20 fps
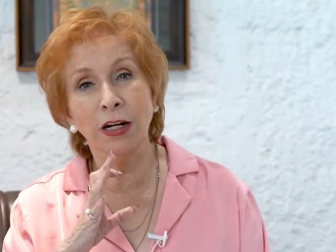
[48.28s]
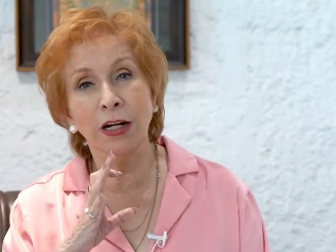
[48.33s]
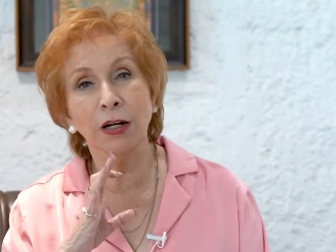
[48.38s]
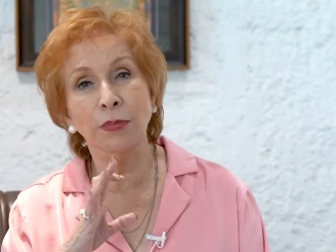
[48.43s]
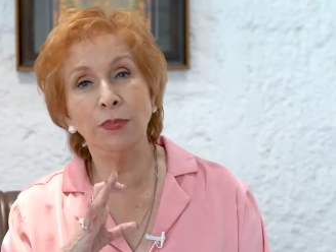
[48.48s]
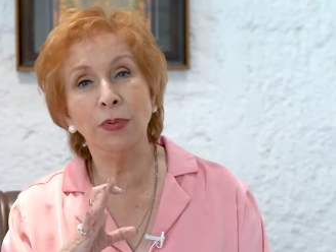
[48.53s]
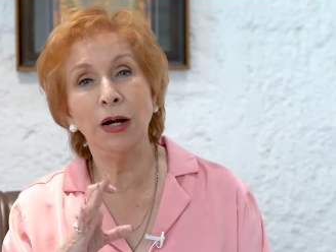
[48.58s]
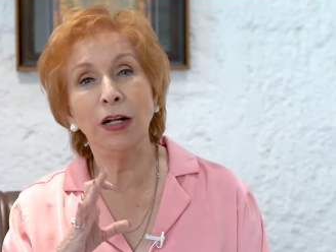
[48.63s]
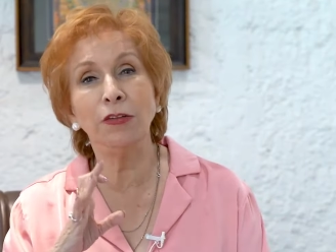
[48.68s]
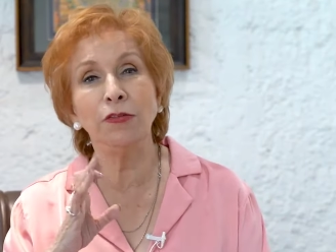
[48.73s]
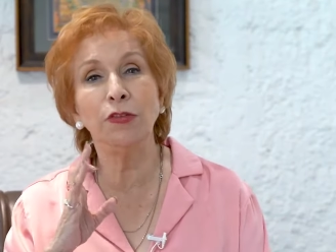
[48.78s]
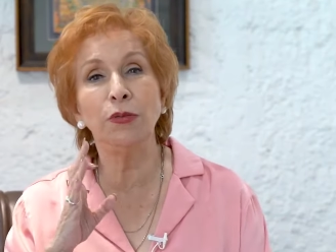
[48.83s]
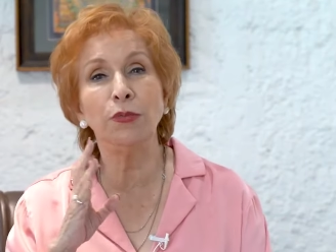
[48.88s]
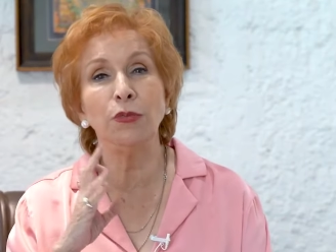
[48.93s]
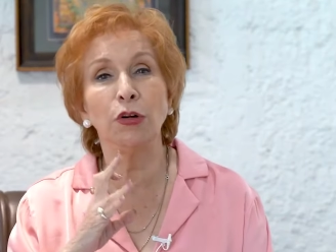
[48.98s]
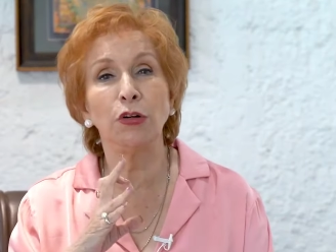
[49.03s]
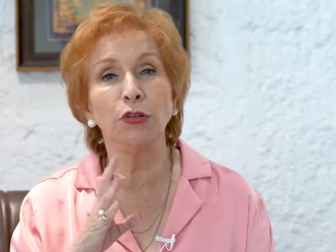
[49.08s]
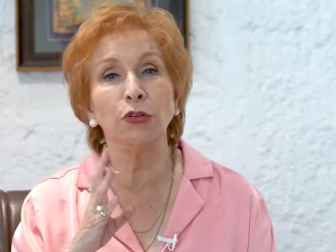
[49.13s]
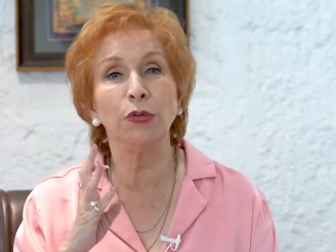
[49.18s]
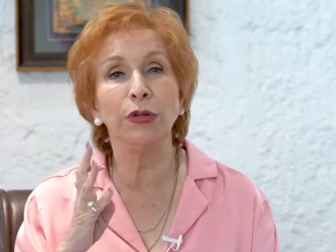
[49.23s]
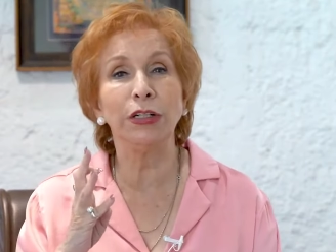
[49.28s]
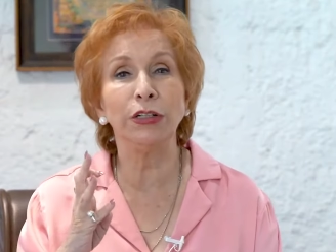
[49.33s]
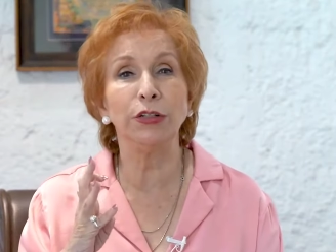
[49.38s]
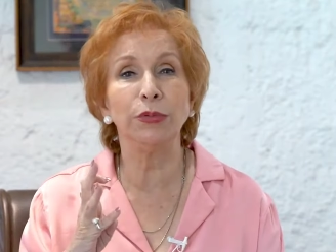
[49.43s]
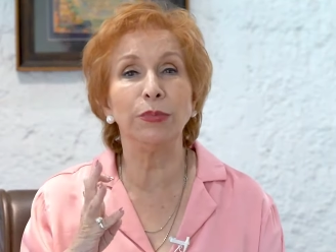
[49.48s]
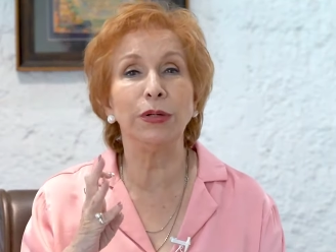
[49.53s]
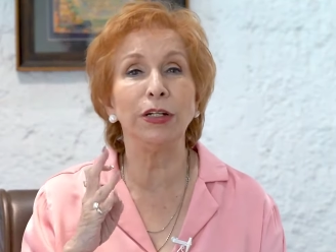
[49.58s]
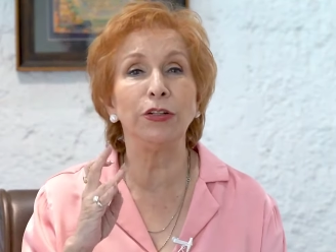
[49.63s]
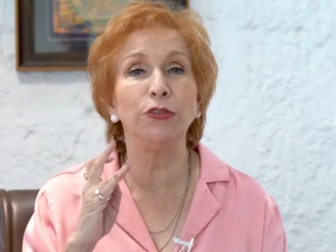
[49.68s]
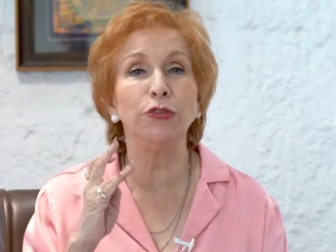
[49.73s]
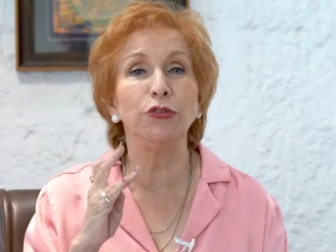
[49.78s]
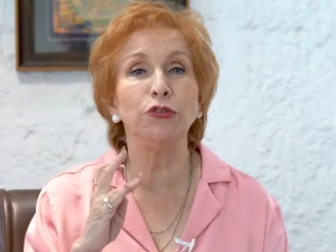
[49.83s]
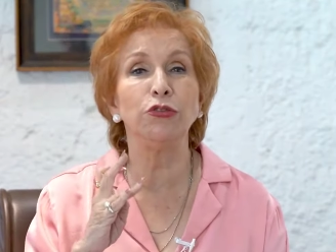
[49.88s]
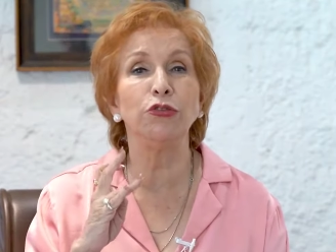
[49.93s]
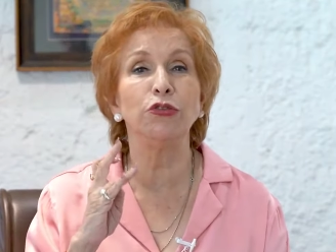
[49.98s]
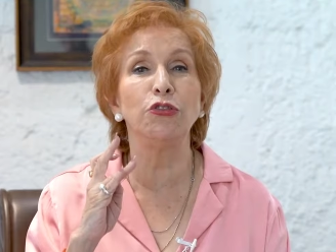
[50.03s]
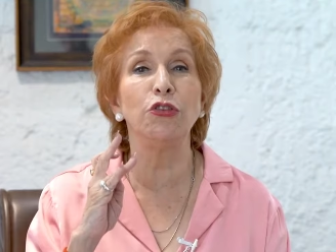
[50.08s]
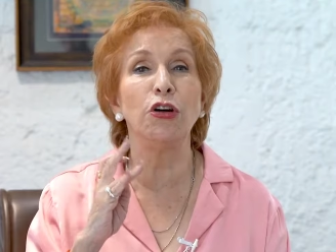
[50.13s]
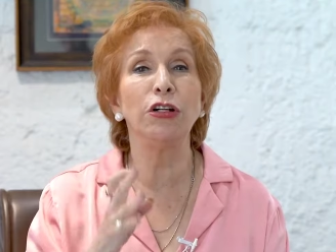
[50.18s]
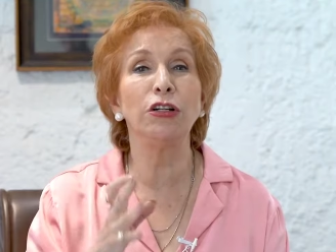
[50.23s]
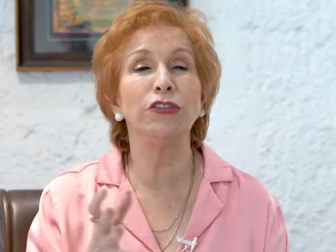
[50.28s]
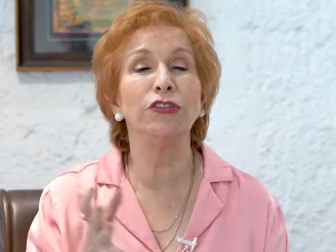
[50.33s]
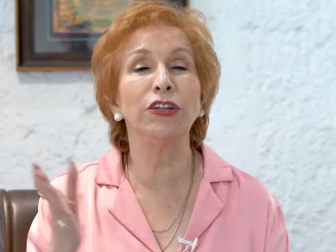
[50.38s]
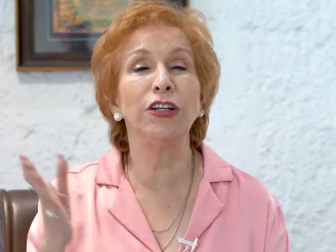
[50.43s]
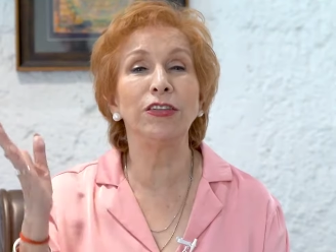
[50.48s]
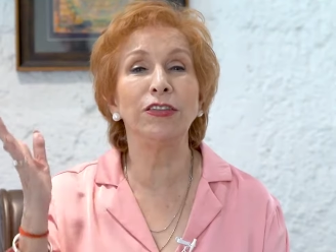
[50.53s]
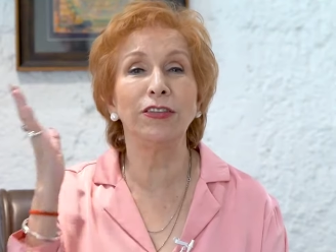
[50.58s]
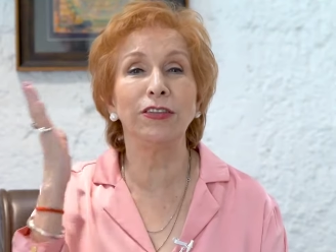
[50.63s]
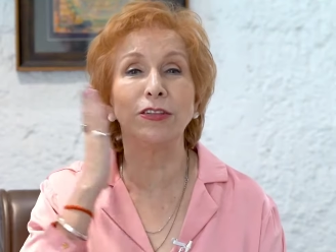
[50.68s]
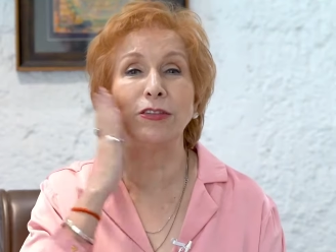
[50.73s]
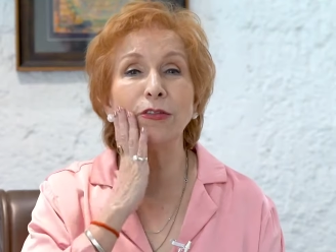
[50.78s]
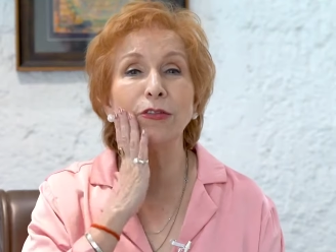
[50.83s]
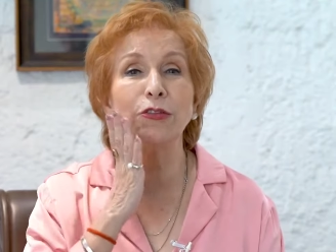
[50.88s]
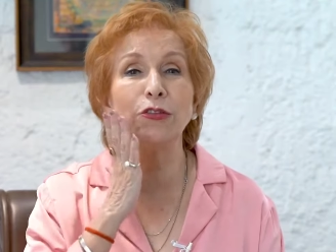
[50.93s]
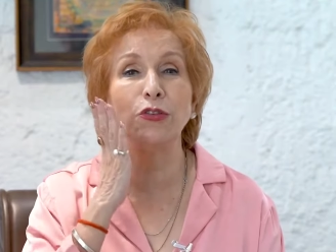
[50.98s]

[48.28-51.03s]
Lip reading: apart from not going to bed, you should not just,